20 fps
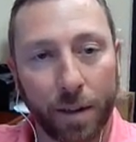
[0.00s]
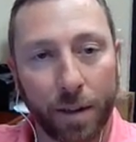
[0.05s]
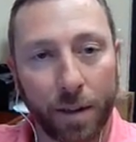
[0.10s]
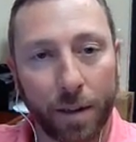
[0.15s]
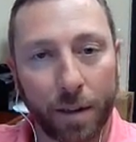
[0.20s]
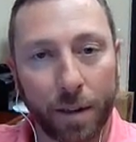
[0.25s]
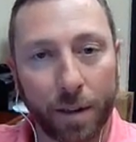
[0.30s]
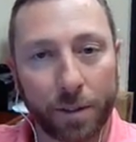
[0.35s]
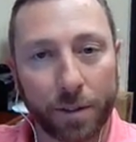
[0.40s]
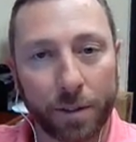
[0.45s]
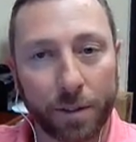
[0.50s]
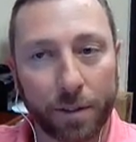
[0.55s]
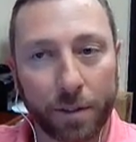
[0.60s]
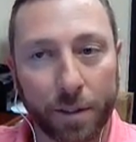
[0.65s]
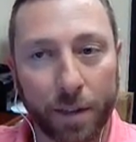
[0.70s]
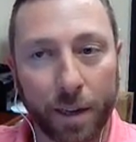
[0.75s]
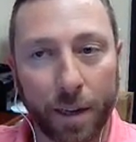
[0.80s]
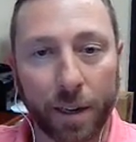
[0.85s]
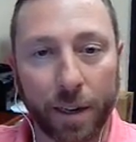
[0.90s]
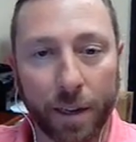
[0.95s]
uh, just
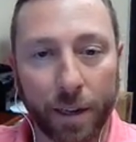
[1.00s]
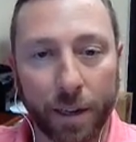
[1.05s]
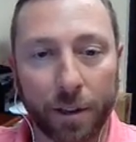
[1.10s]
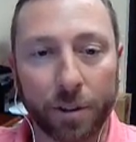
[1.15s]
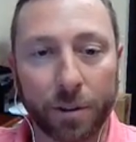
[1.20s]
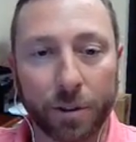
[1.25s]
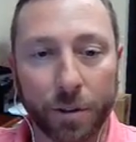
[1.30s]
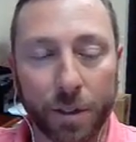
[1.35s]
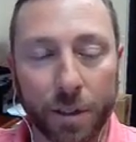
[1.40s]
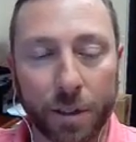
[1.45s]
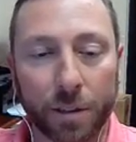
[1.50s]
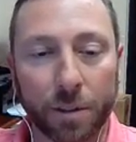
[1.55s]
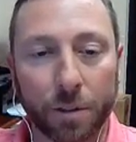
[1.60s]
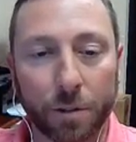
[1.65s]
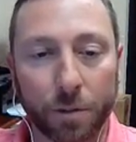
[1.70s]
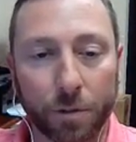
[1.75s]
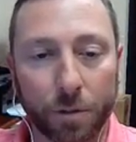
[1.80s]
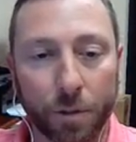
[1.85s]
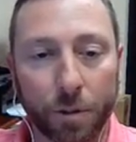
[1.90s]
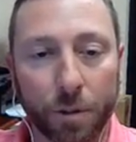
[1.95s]
to kind of get our
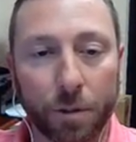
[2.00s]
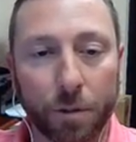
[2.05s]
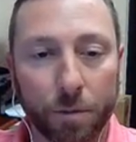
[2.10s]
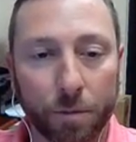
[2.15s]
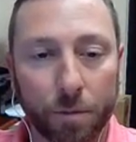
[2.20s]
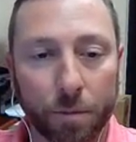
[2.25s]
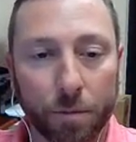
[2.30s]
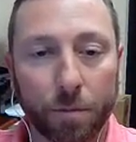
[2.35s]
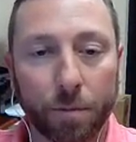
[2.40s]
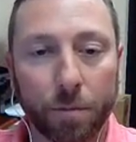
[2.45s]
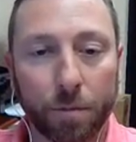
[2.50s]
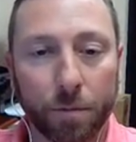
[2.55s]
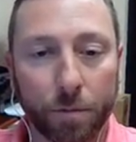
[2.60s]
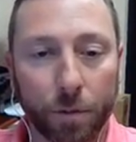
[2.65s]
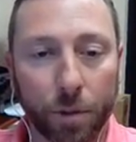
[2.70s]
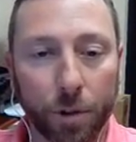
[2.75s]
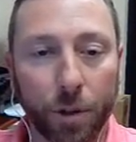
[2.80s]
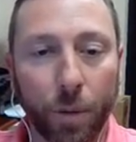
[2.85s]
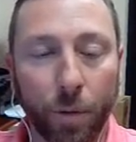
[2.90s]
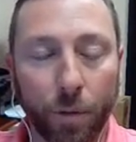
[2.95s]
trends for
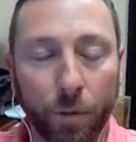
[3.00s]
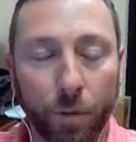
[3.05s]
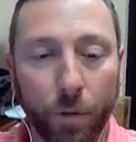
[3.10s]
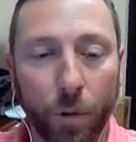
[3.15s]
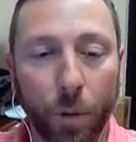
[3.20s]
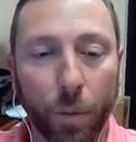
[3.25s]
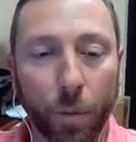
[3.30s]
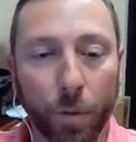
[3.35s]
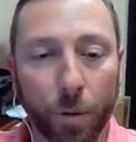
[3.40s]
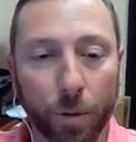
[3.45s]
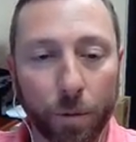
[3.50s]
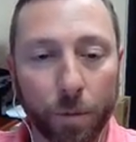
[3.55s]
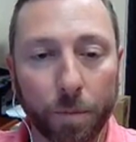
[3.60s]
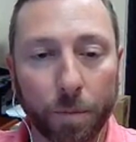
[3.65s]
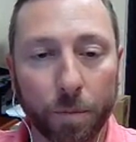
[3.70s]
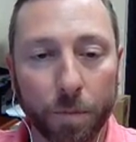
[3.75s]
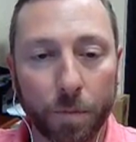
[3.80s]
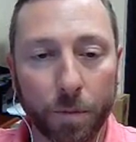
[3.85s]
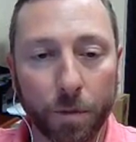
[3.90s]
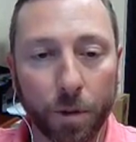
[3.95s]
for going forward.
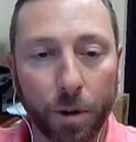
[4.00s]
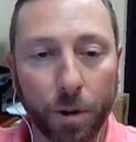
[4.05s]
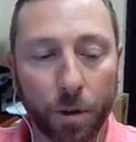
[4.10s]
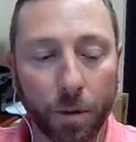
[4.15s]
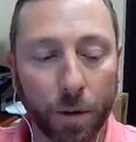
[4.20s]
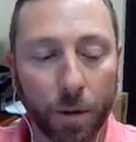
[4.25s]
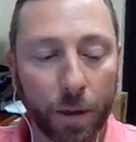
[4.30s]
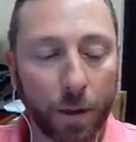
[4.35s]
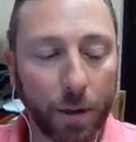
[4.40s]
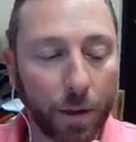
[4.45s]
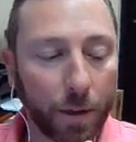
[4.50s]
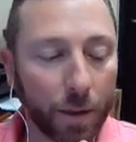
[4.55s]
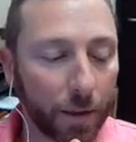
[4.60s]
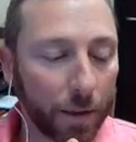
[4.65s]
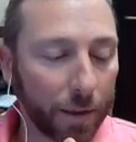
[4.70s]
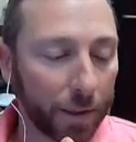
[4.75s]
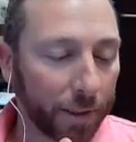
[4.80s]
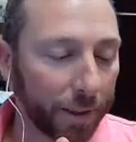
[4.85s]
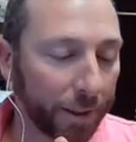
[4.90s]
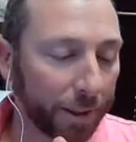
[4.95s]
So
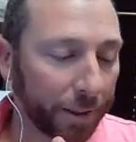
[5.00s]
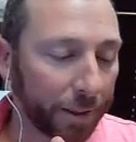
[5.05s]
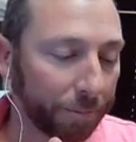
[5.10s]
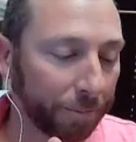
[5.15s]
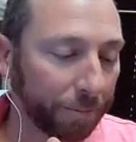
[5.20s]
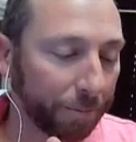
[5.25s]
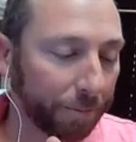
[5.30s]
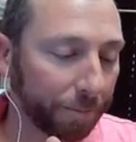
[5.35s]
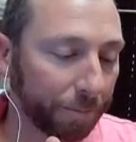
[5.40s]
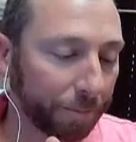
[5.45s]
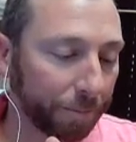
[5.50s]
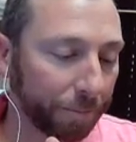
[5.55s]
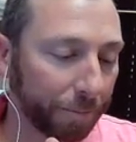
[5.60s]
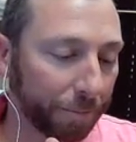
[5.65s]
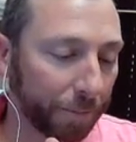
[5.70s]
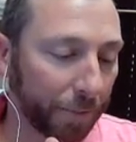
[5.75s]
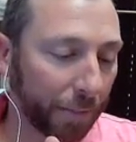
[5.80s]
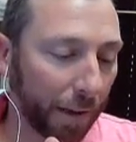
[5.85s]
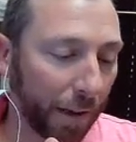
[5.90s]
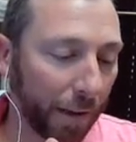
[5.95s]
um,
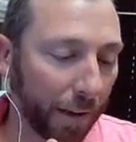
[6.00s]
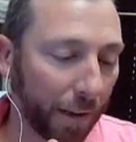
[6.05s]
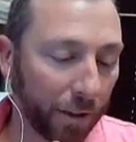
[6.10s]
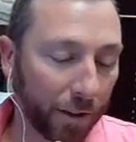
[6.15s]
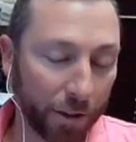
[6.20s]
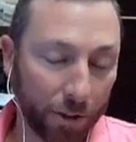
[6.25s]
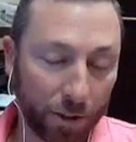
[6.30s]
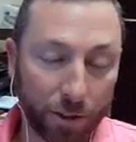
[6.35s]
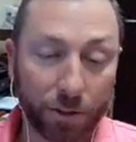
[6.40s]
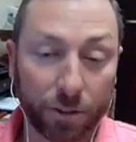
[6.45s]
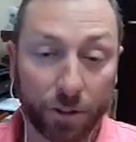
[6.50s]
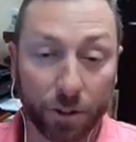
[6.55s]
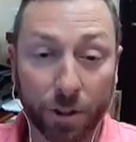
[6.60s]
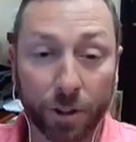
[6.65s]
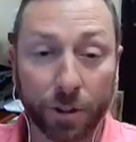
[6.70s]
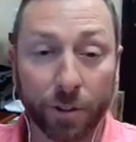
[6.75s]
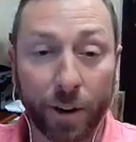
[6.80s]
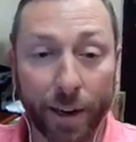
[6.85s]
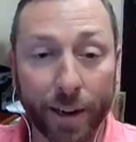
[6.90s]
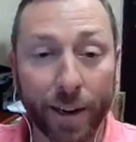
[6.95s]
it, it looks
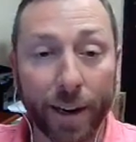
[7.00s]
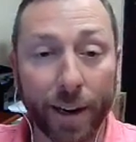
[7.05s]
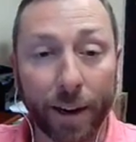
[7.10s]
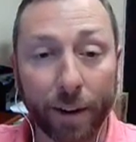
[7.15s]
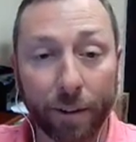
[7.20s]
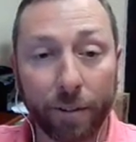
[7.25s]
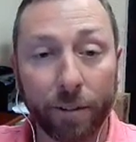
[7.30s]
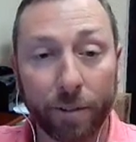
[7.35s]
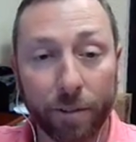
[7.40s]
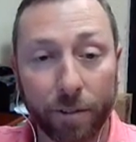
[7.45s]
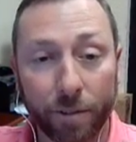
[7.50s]
good right now.